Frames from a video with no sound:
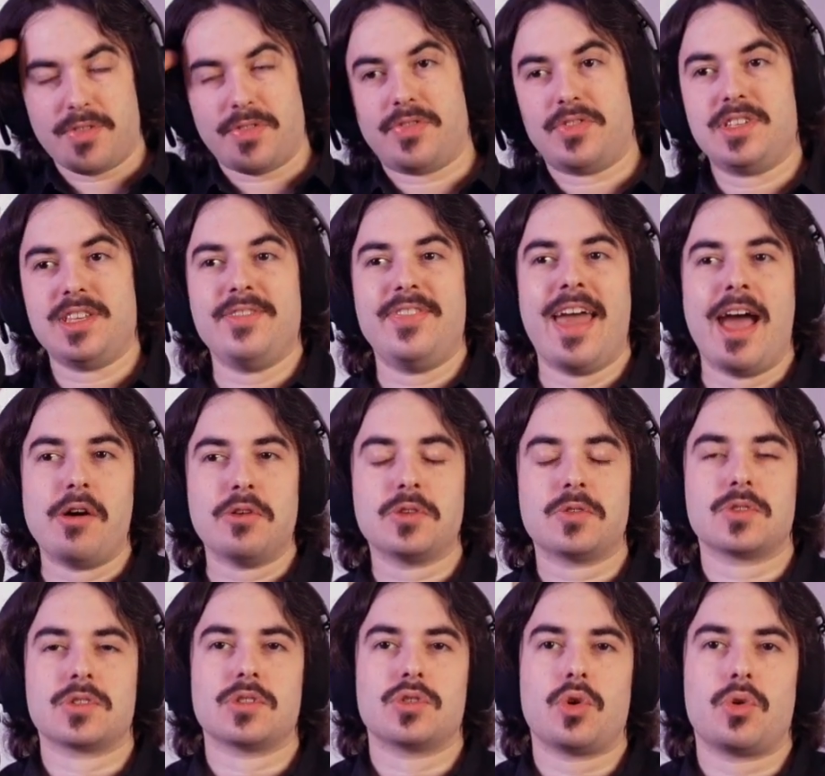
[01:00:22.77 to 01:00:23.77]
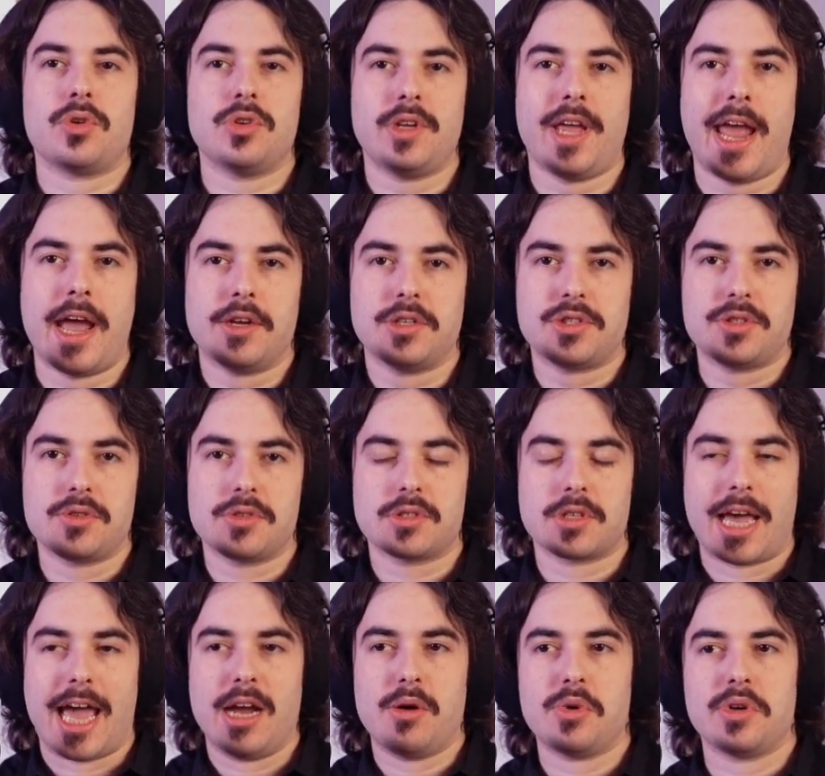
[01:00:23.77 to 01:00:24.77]
See, those DoorDashers,
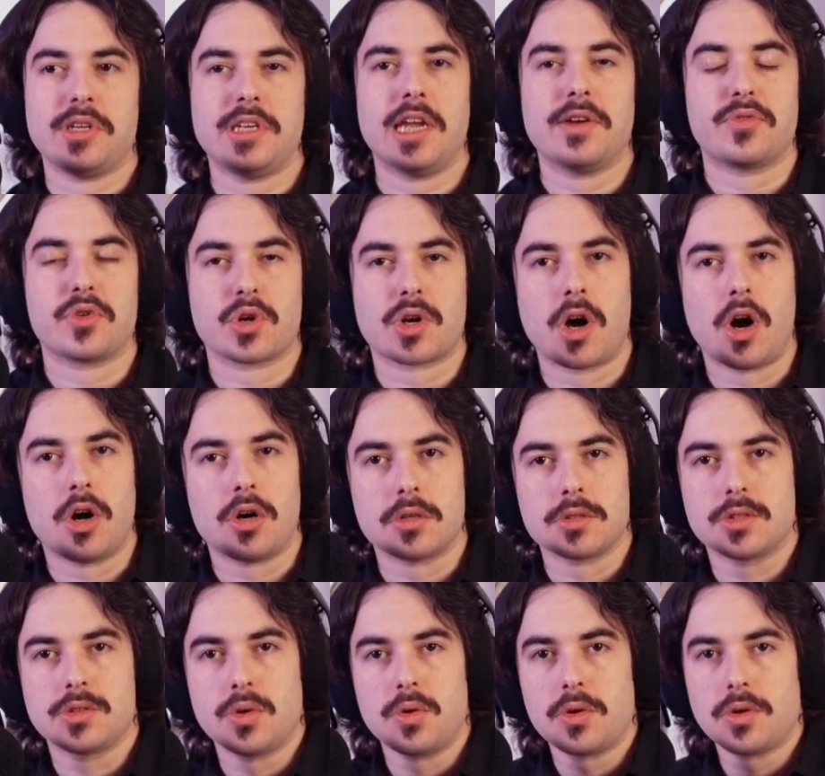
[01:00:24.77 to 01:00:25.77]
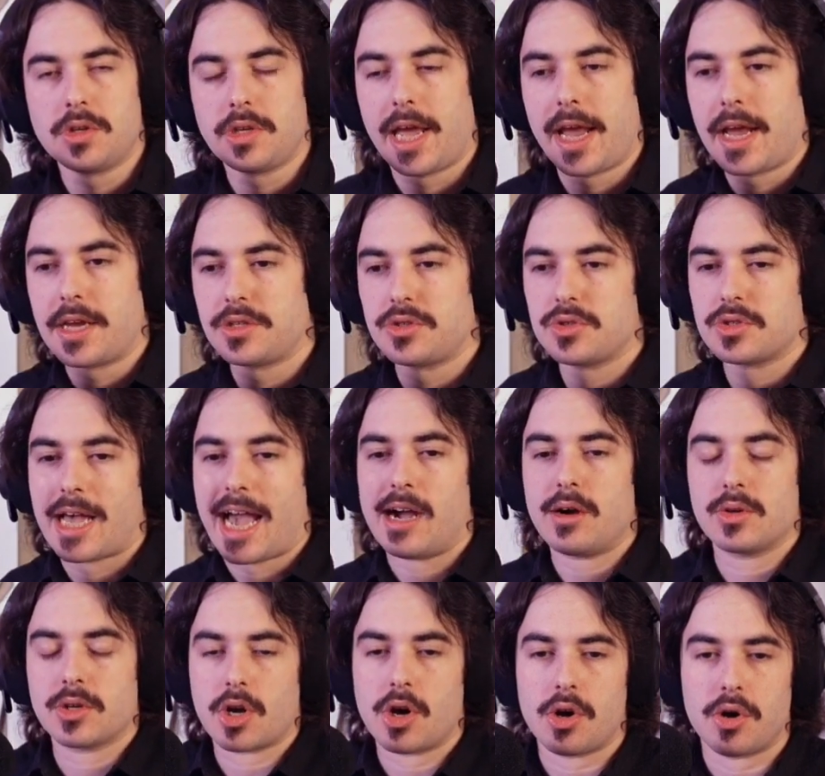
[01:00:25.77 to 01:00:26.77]
I would never call DoorDashers. I
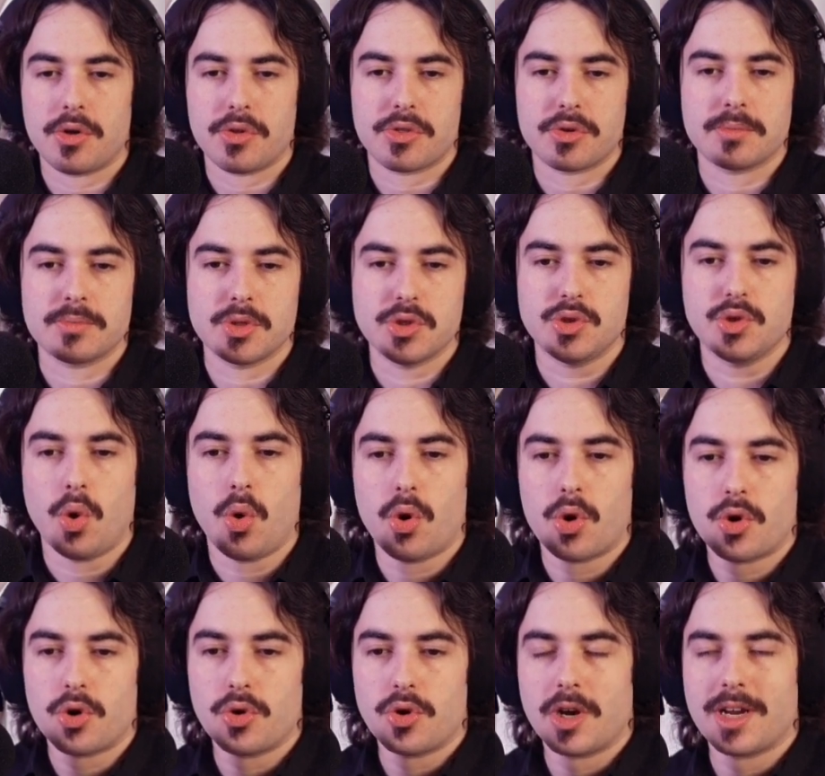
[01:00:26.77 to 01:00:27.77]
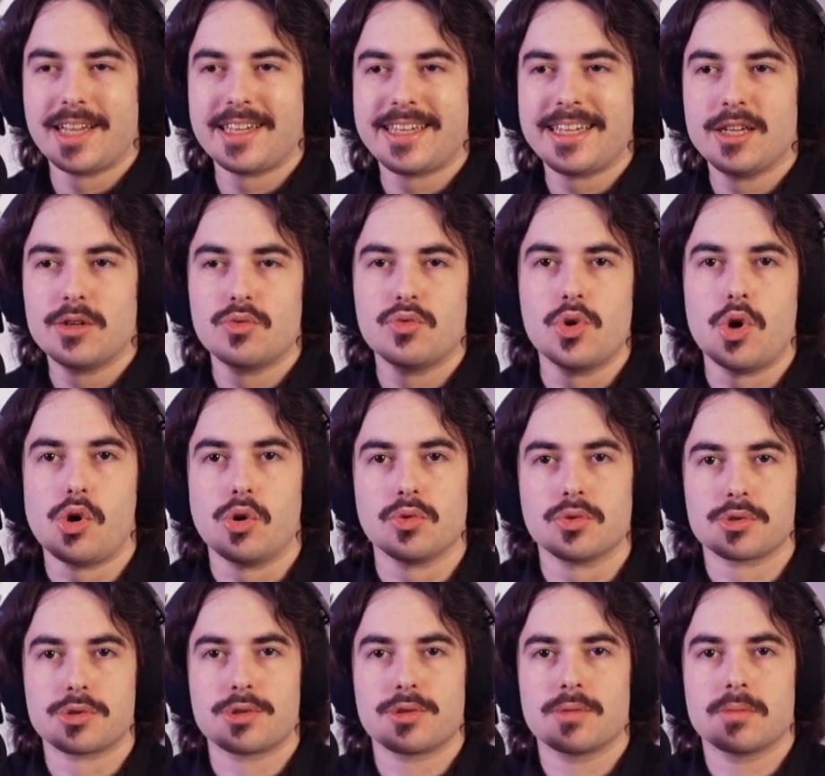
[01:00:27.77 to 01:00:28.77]
would call them door
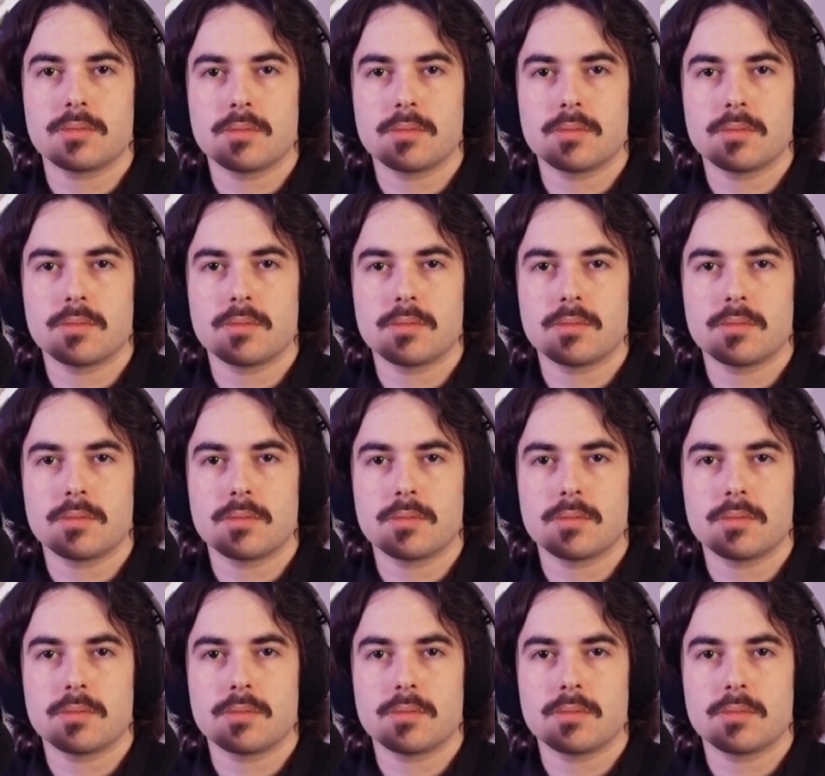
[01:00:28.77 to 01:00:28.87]
heroes.